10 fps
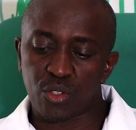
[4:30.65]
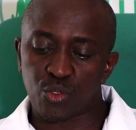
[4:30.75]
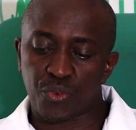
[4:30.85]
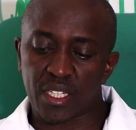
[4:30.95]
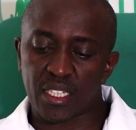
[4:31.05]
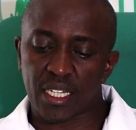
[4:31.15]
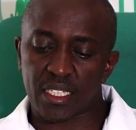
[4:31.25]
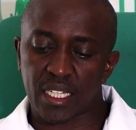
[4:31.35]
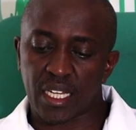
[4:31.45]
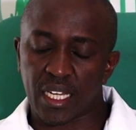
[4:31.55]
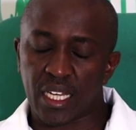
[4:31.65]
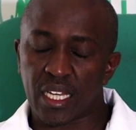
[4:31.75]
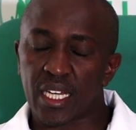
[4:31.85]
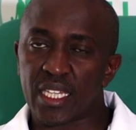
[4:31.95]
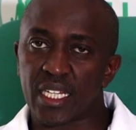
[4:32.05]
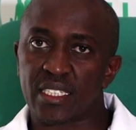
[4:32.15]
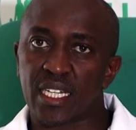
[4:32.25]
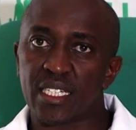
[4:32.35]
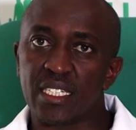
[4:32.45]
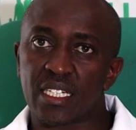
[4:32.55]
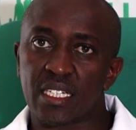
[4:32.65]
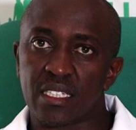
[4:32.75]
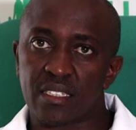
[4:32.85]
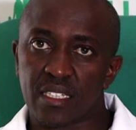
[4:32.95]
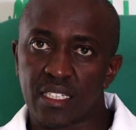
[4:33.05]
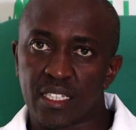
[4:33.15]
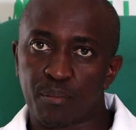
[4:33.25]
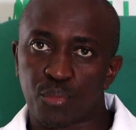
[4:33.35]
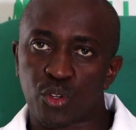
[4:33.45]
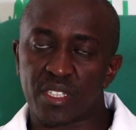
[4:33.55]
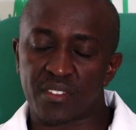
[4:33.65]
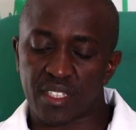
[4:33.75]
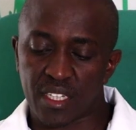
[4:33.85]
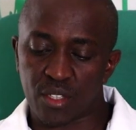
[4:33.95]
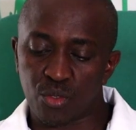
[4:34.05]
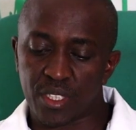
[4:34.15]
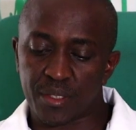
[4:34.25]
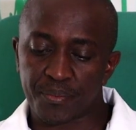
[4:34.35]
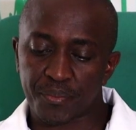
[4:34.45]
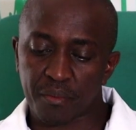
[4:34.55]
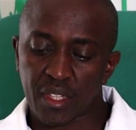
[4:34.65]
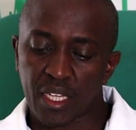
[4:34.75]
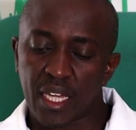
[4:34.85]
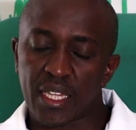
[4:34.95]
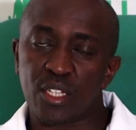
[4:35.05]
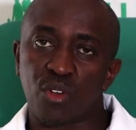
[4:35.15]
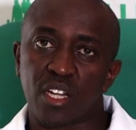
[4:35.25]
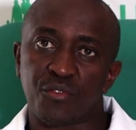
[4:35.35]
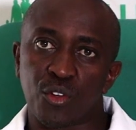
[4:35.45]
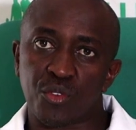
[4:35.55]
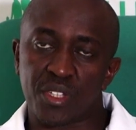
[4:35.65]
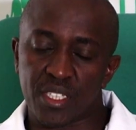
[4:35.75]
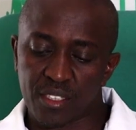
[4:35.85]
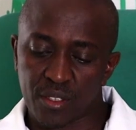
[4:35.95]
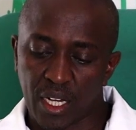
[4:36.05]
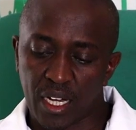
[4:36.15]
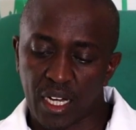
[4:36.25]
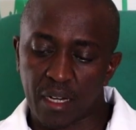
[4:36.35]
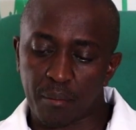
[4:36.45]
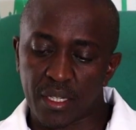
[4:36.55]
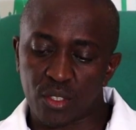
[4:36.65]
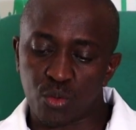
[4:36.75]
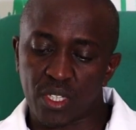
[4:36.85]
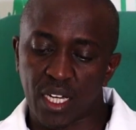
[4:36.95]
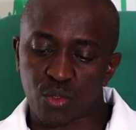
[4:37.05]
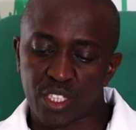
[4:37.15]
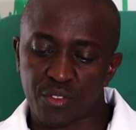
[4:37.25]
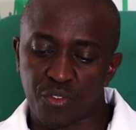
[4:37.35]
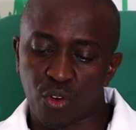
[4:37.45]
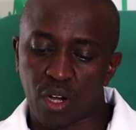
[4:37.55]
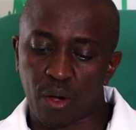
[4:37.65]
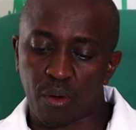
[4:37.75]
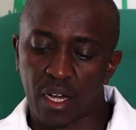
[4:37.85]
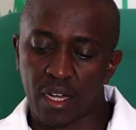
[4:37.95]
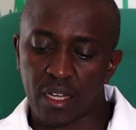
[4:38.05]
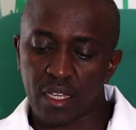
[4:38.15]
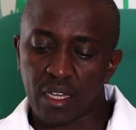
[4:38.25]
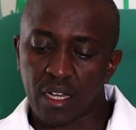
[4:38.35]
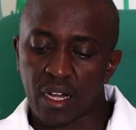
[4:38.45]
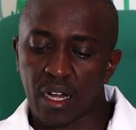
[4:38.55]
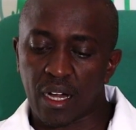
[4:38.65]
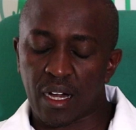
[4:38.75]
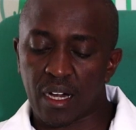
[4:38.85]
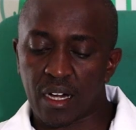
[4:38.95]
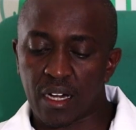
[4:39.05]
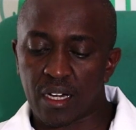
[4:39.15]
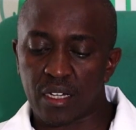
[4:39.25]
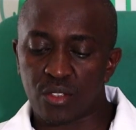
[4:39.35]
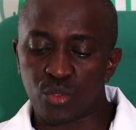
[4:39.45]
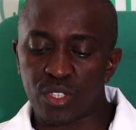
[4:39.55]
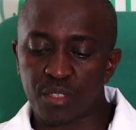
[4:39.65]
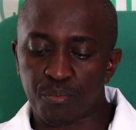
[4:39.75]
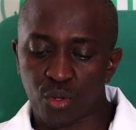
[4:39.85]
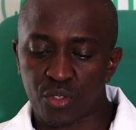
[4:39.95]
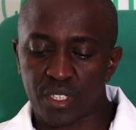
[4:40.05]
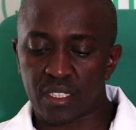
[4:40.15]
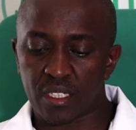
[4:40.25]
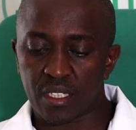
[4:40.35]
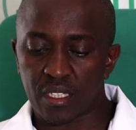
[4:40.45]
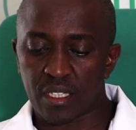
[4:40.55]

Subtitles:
You find that there is an increase in the proteins in the urine. Then you can follow this by doing a 24-hour urine protein.